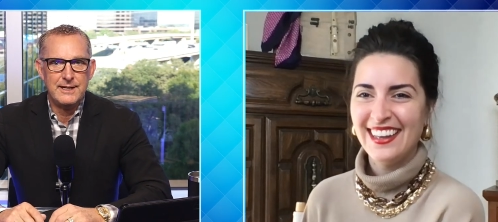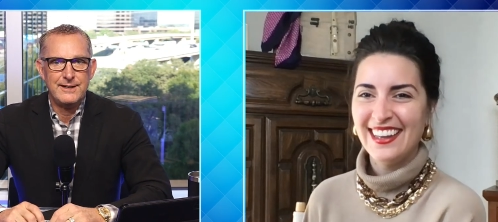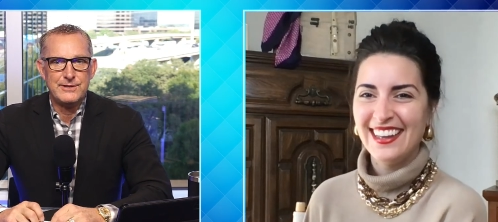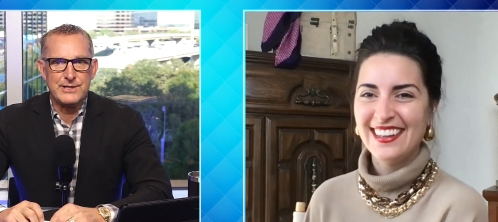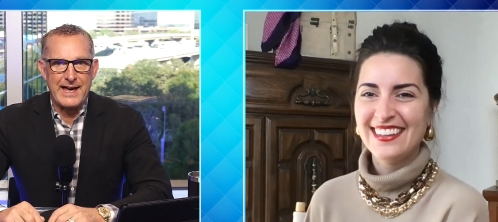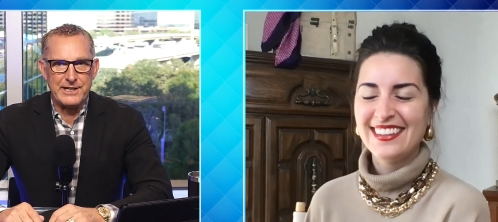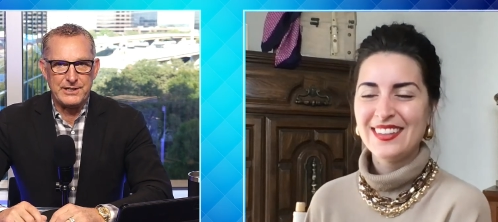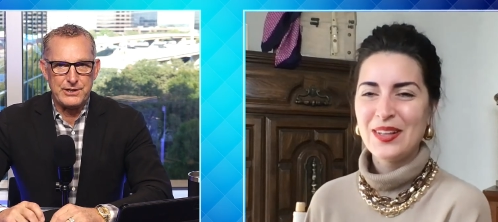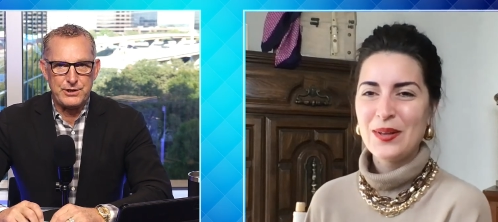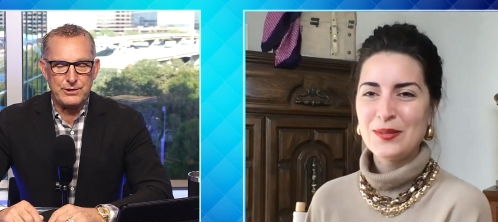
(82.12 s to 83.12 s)
Speaker 1: sinus
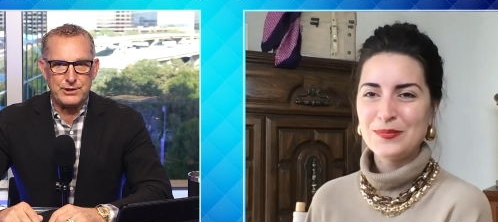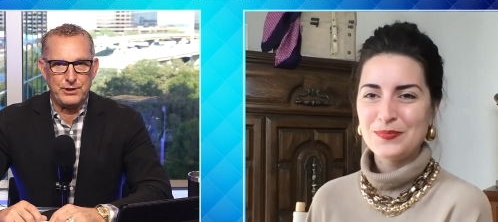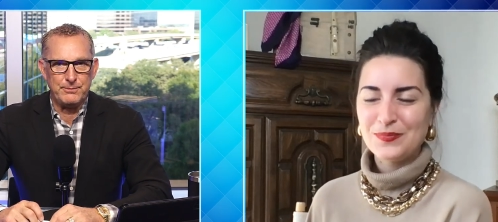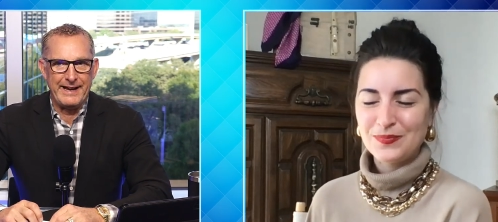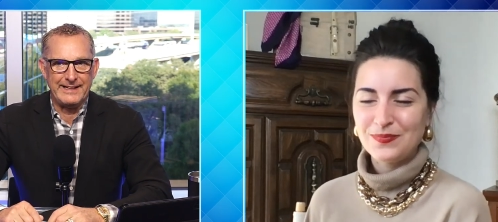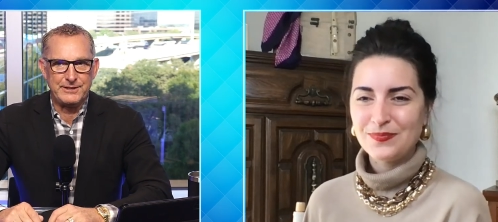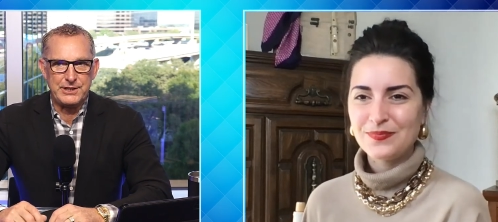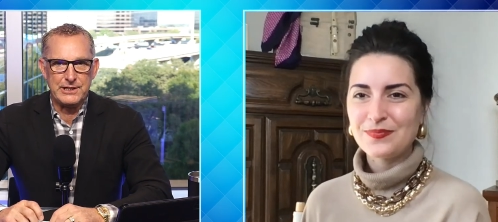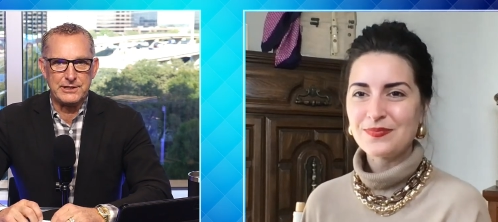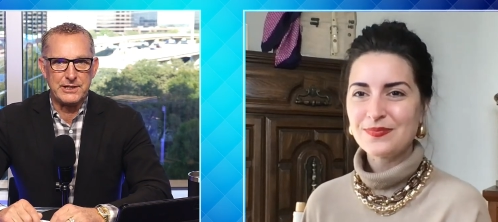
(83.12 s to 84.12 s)
issues too, man.
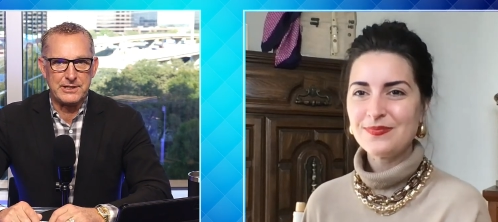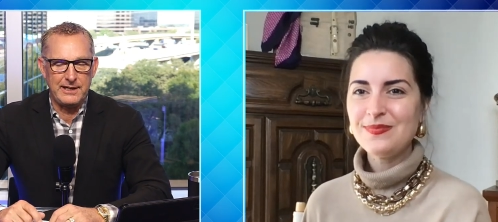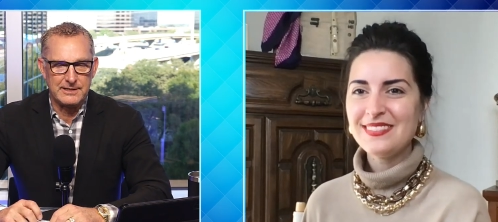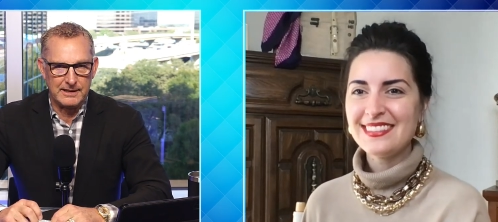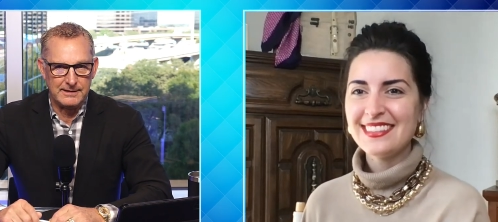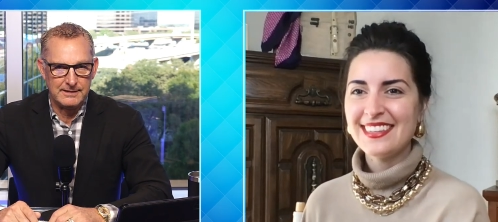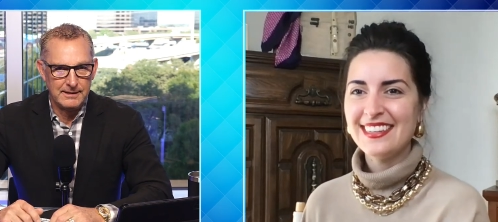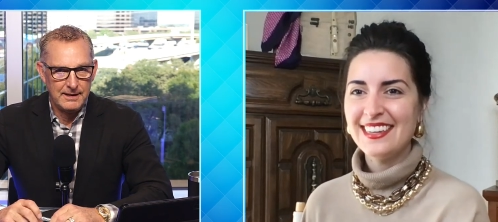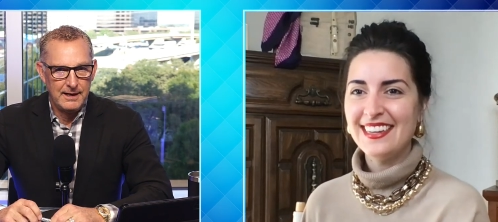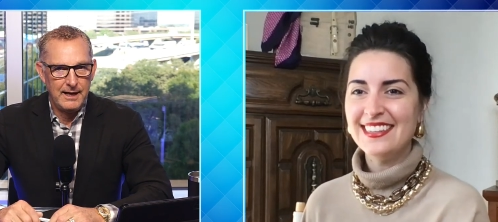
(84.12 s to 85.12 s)
'Tis the season.
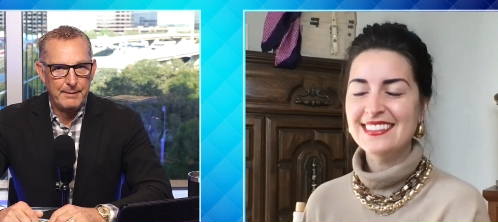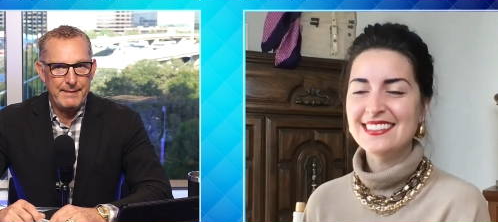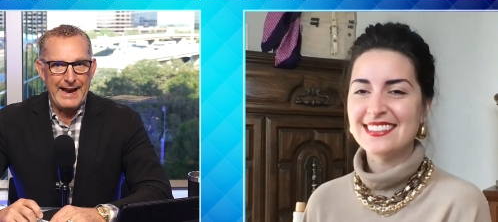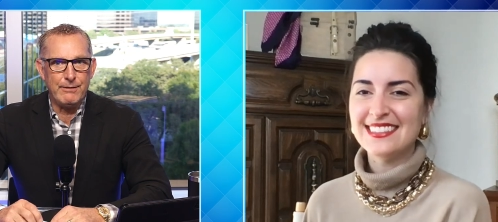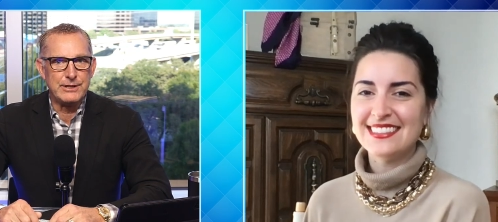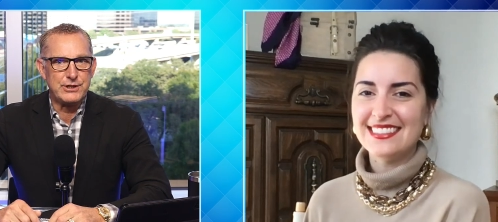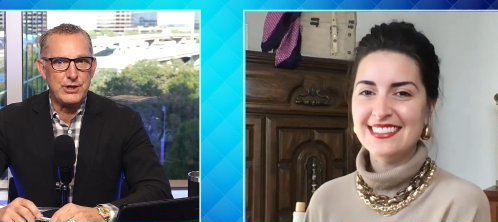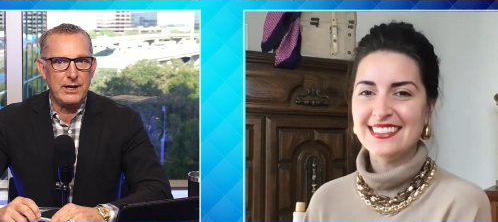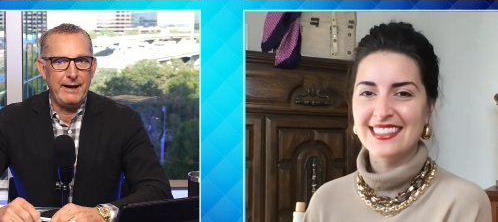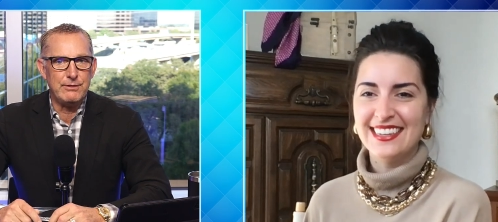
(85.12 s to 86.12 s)
Speaker 2: It
Speaker 1: is. Man, I was
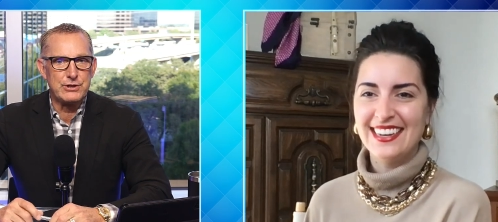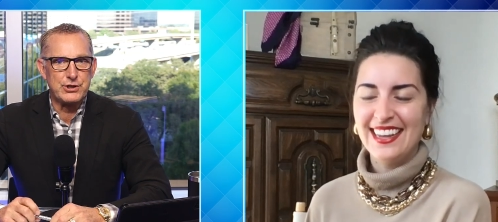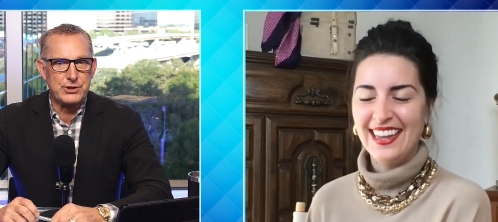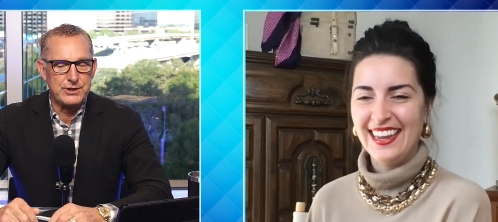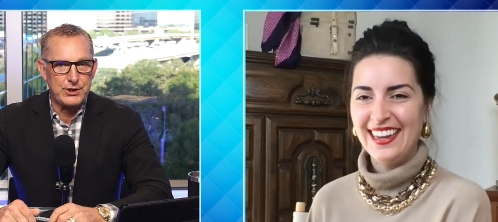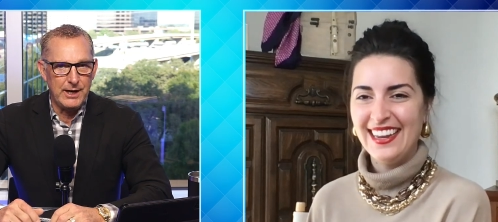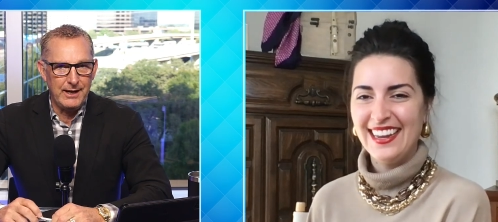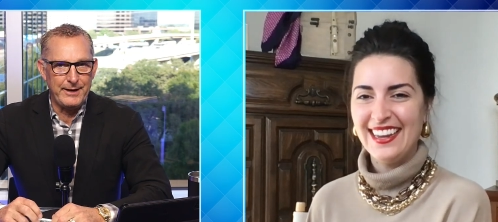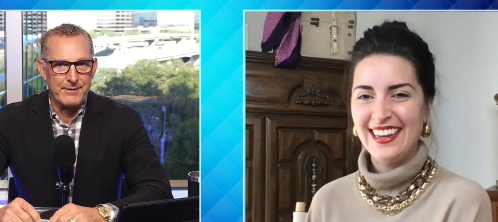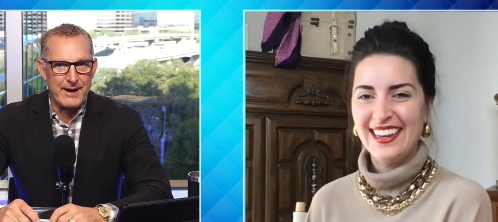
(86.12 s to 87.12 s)
chilly
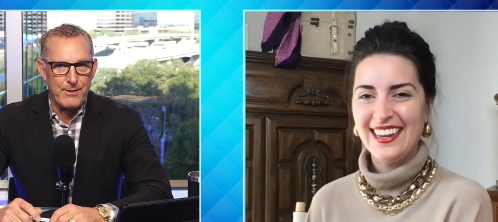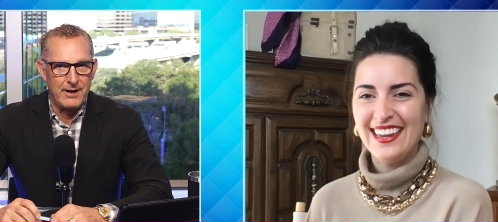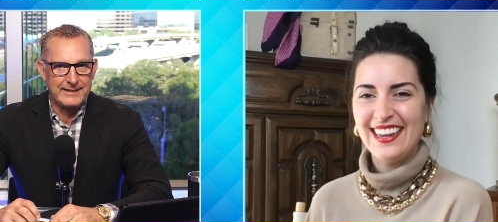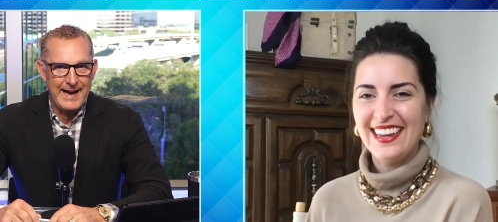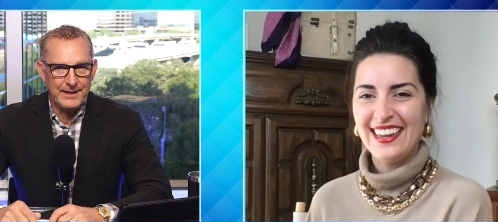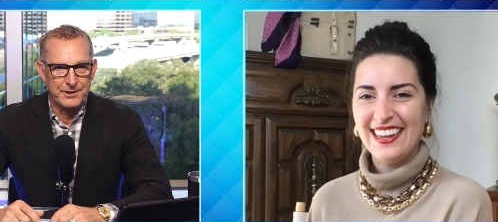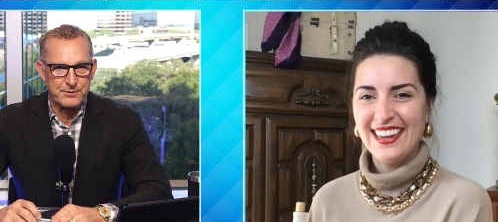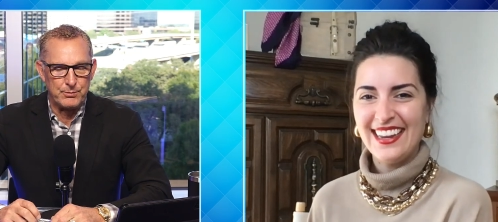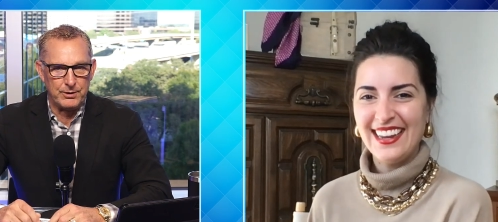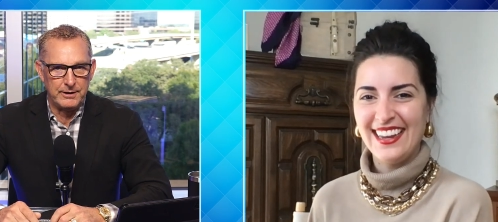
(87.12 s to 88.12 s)
when I walked out this
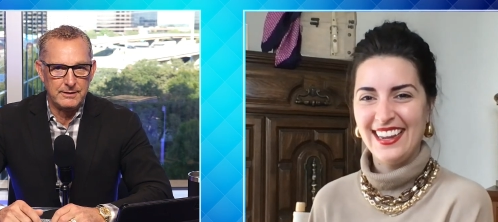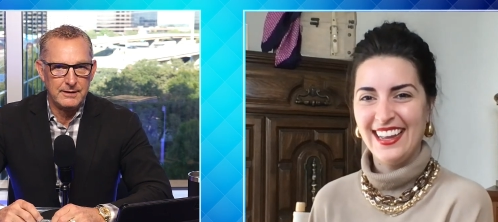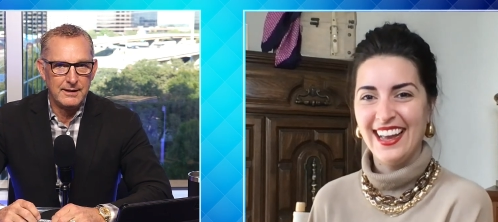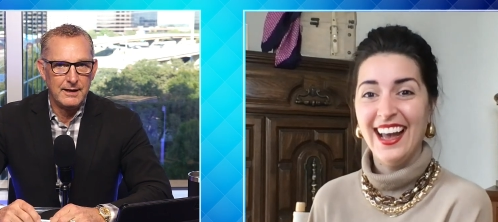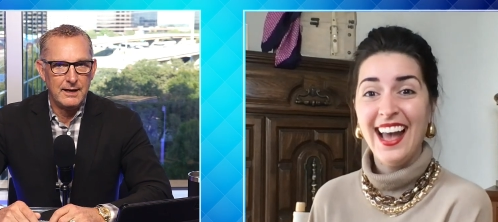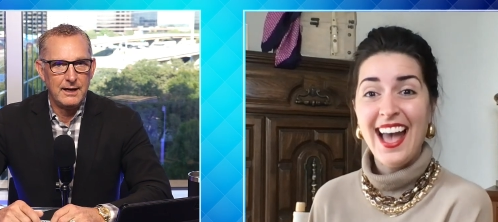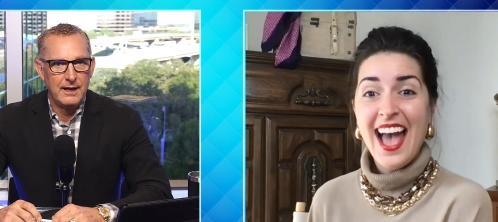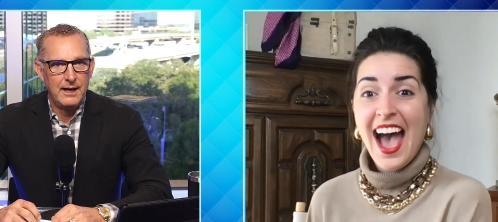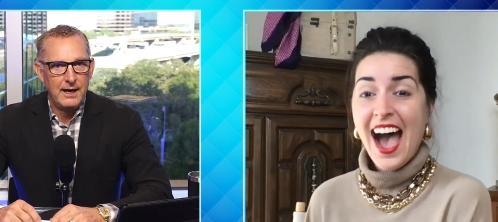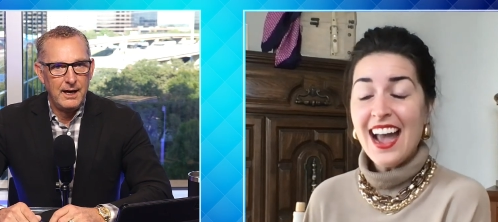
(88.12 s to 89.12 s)
morning.
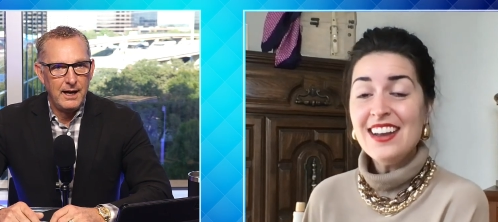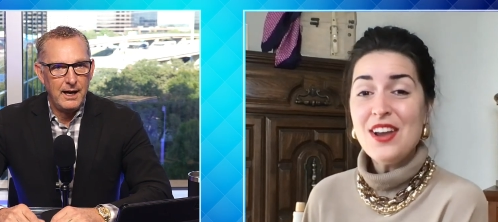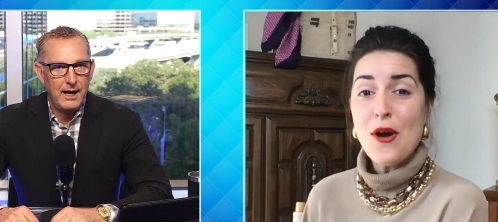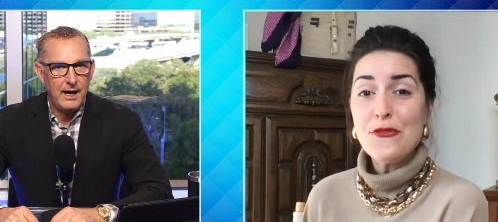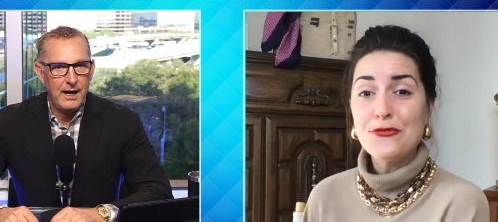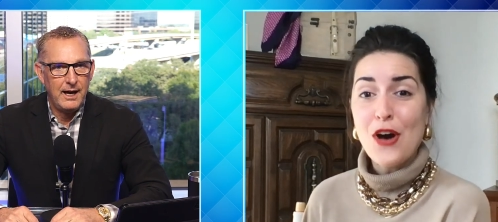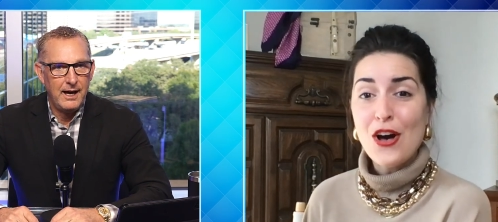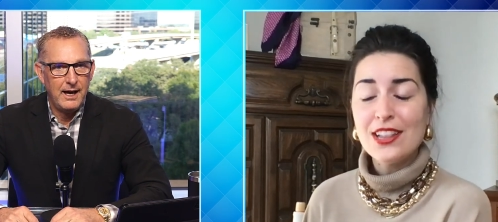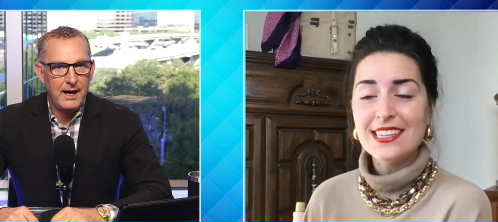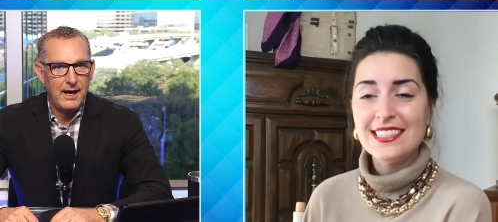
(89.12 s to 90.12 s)
Speaker 2: I know fall